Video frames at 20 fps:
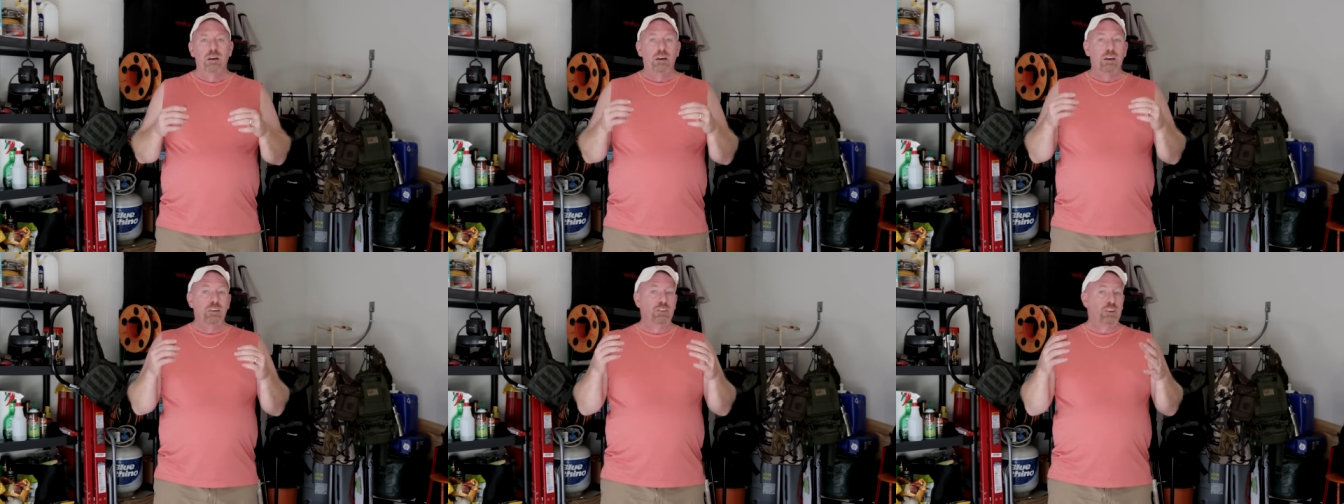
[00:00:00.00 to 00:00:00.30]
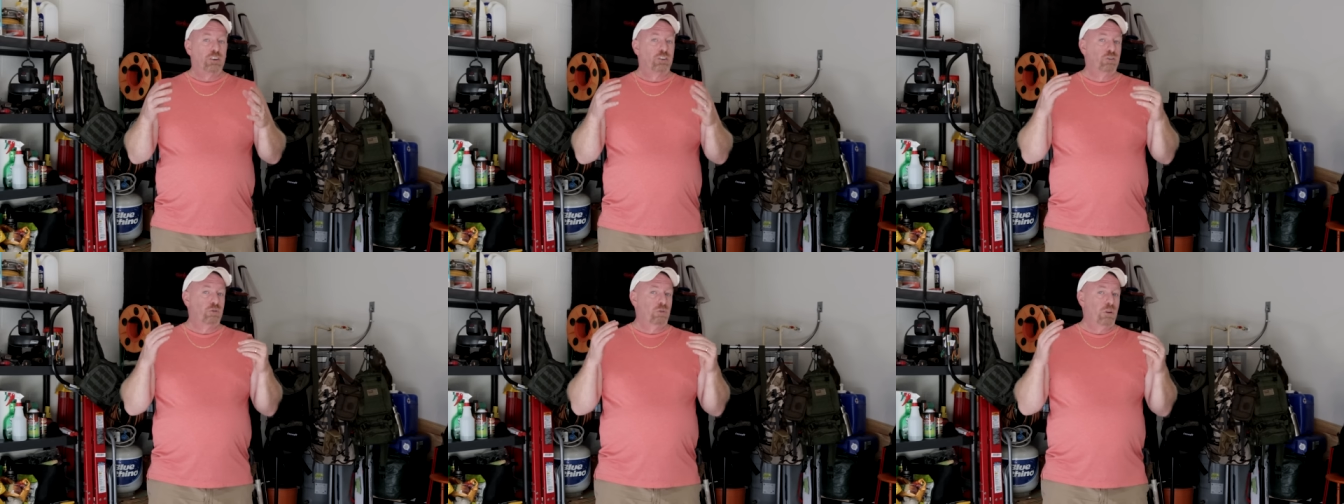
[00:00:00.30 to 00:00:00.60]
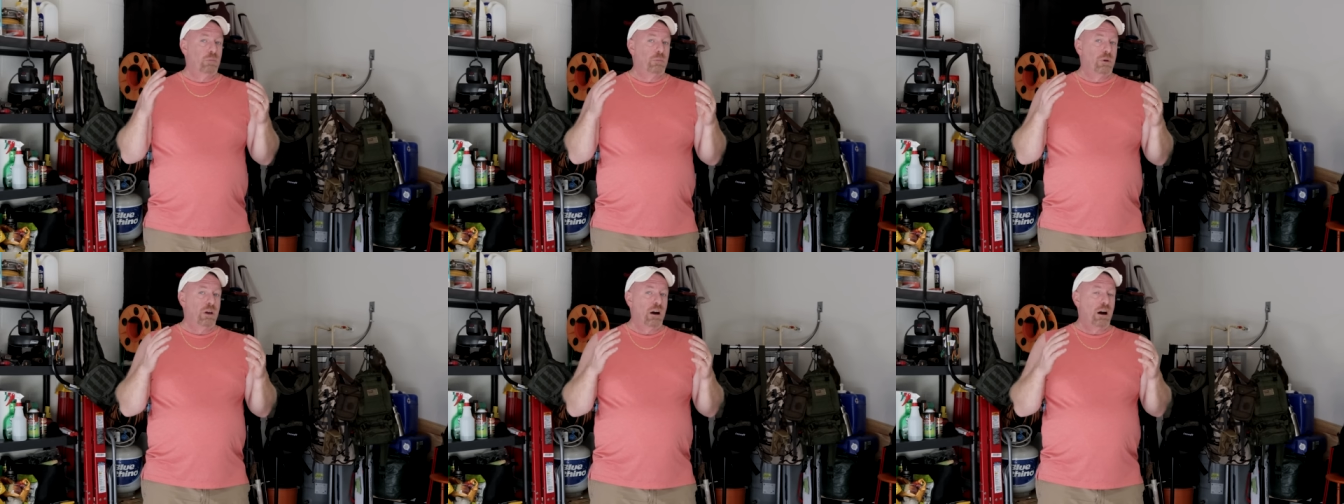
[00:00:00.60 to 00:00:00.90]
is
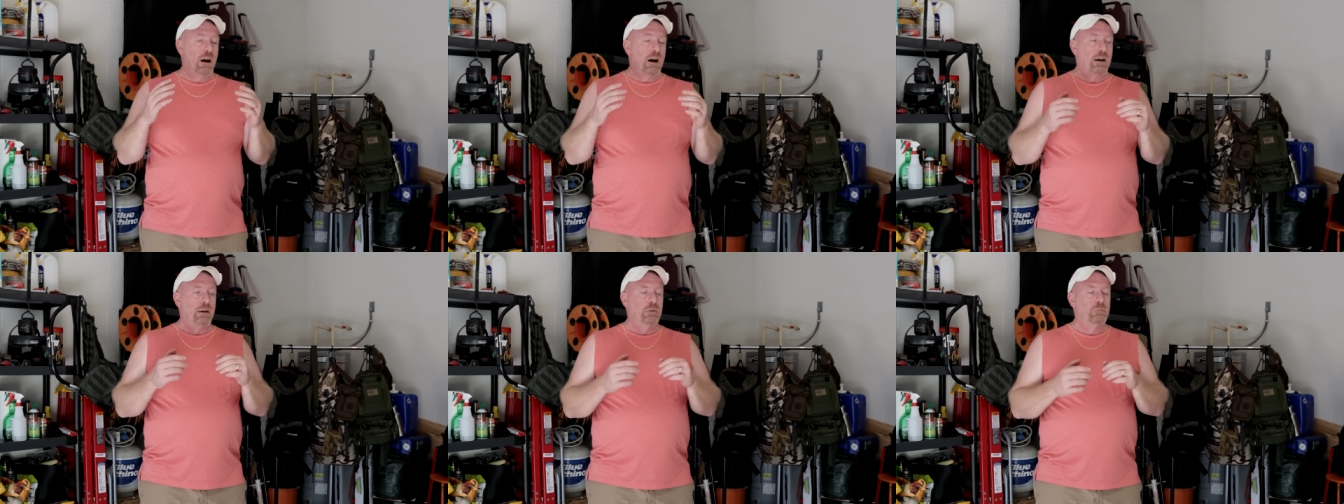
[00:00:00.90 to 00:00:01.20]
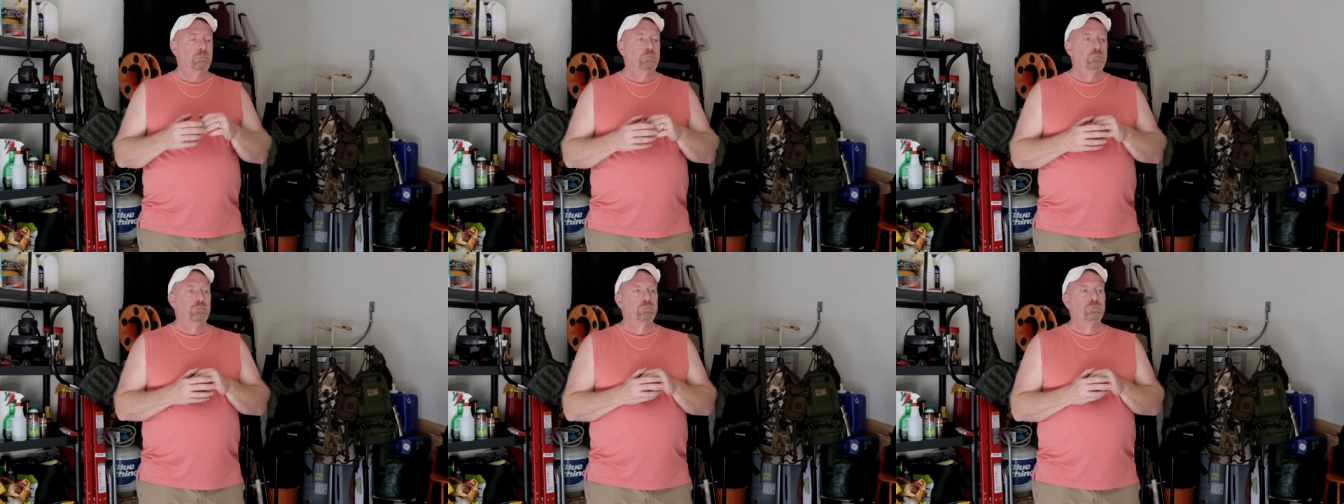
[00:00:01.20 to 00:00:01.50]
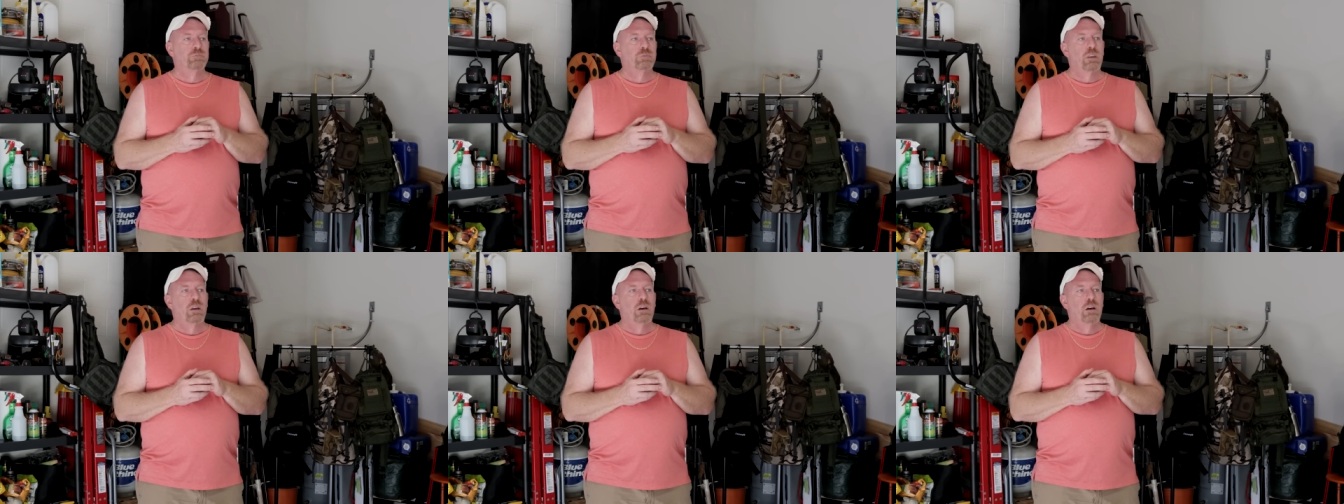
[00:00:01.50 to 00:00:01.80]
extremely high.
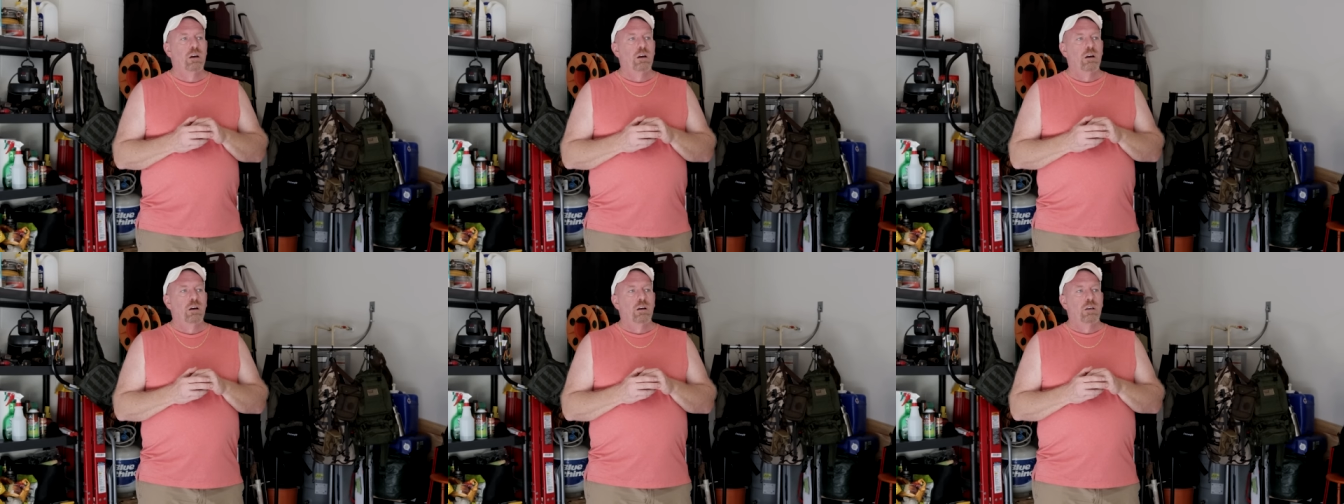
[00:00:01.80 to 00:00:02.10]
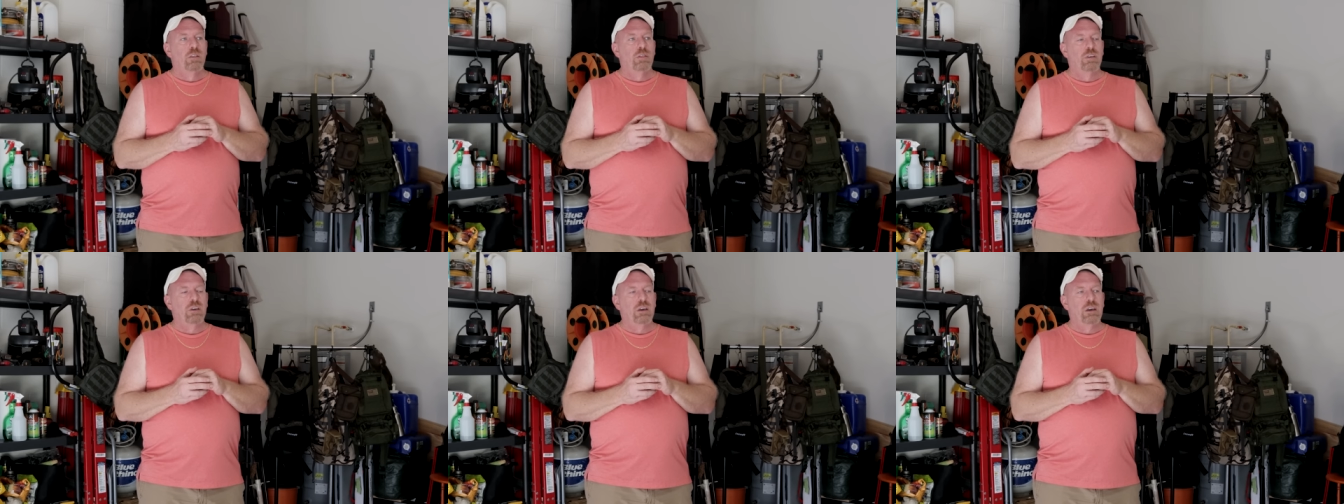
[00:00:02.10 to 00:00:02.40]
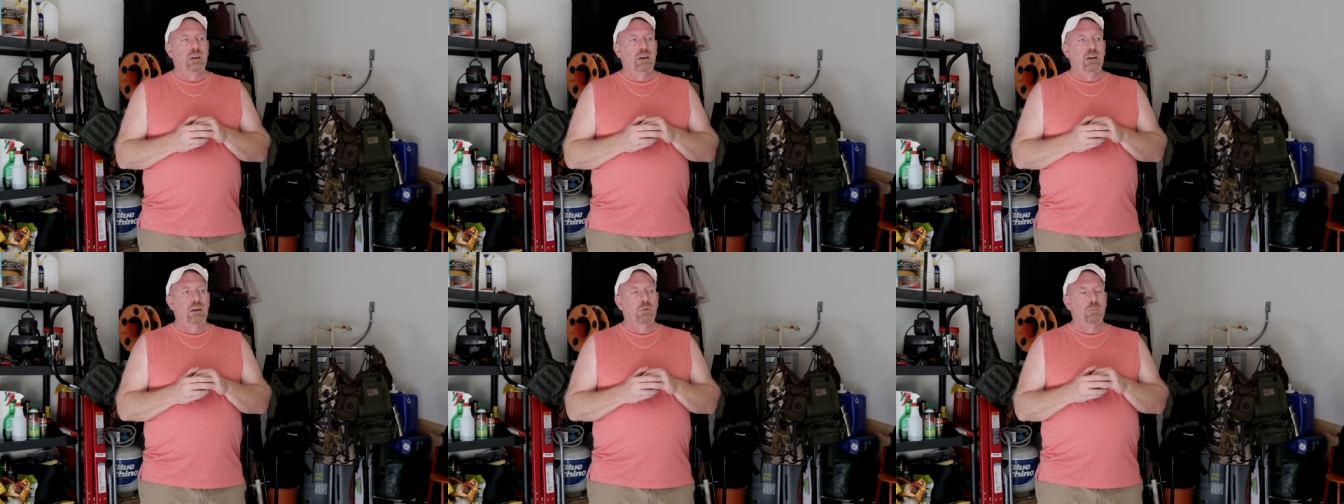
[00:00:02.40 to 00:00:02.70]

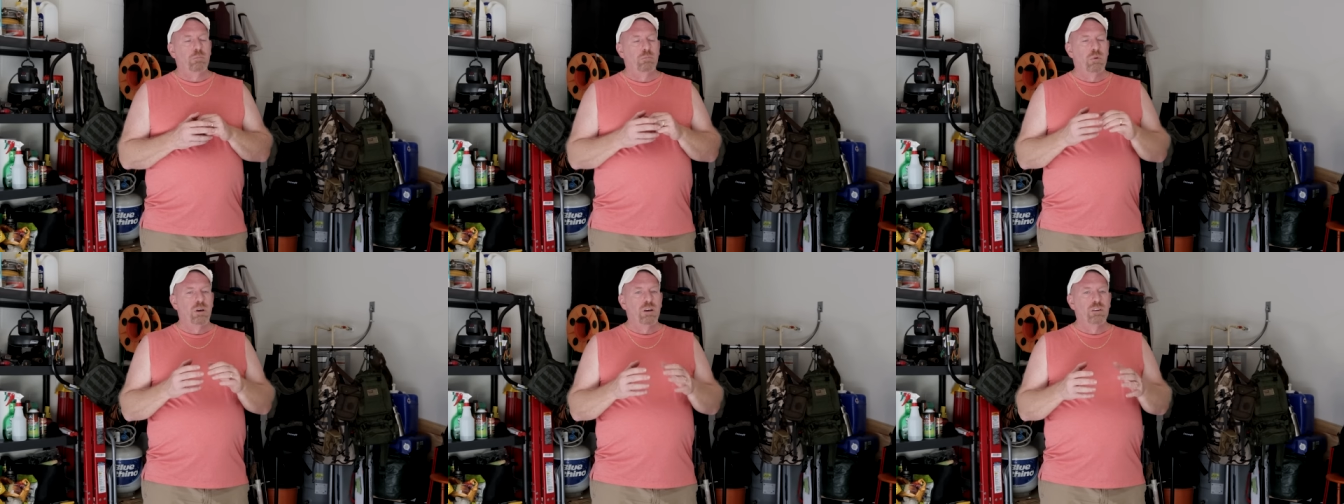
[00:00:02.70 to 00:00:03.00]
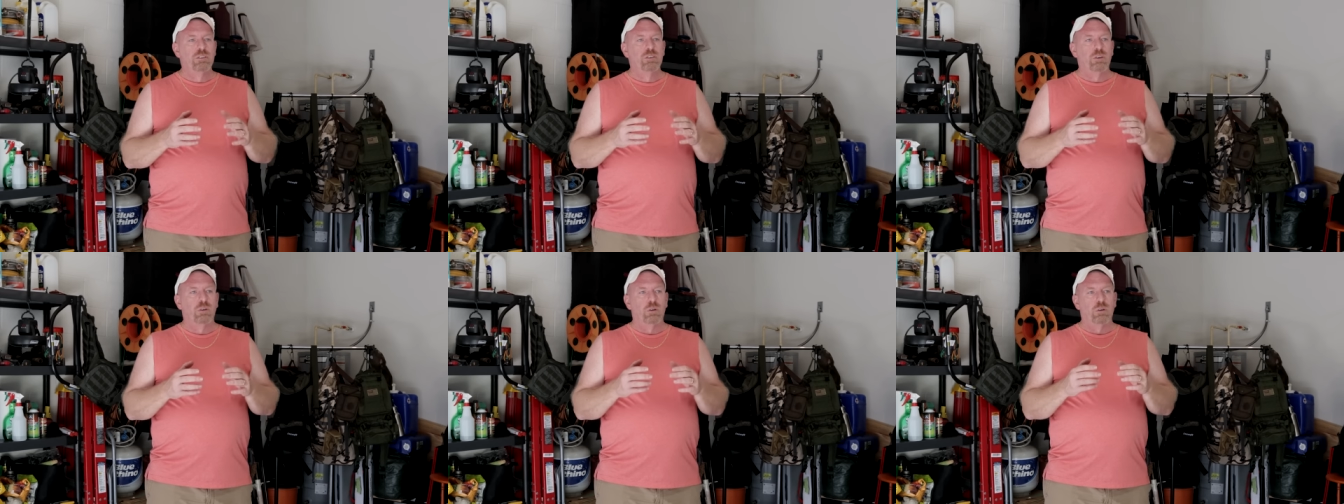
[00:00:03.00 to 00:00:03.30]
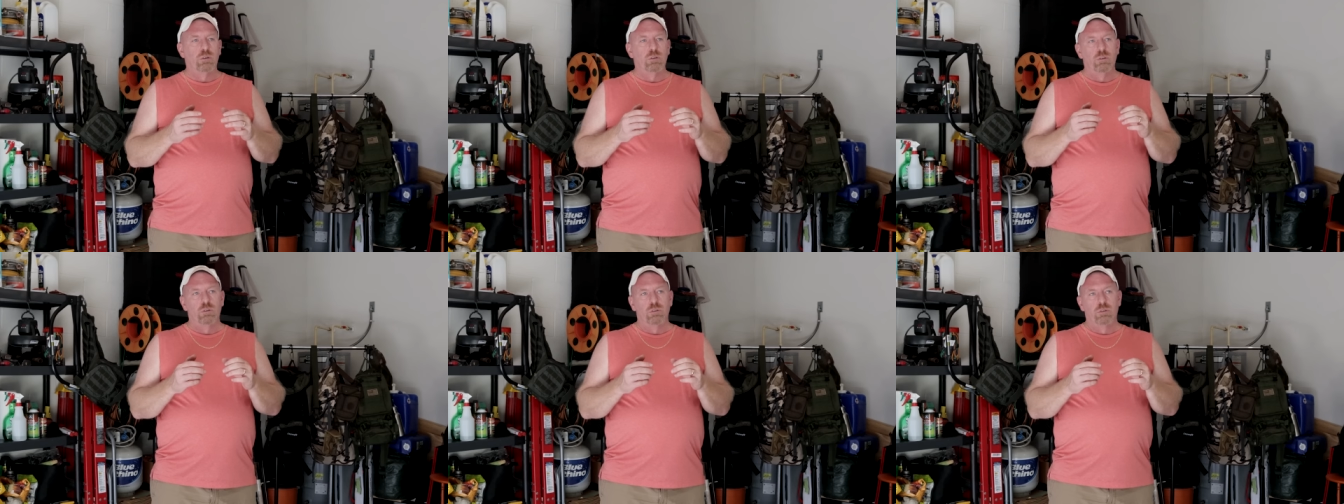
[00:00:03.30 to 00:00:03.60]
The
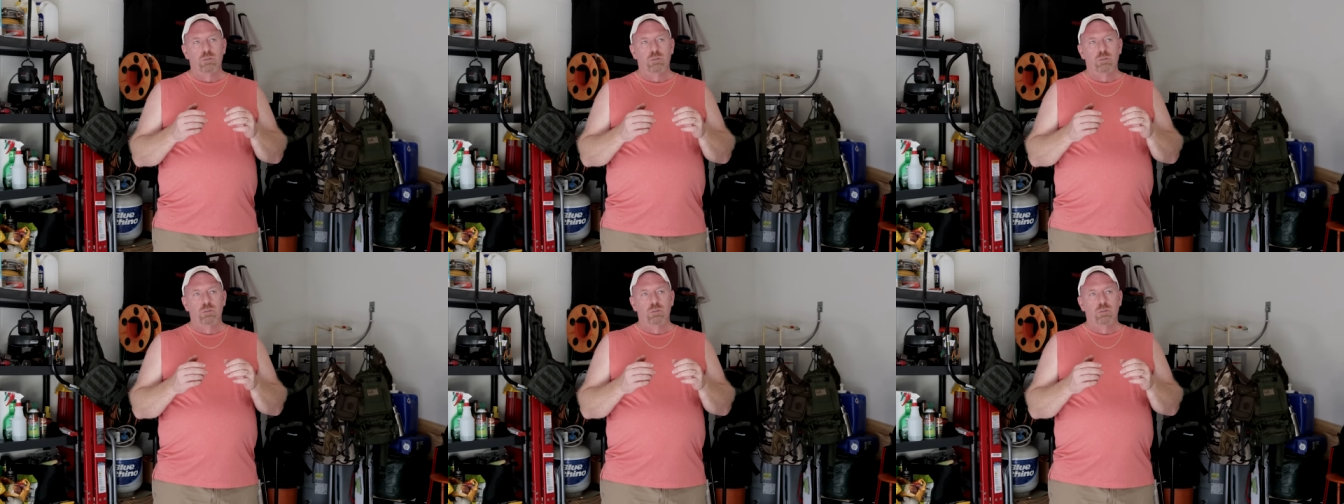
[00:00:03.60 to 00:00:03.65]
mental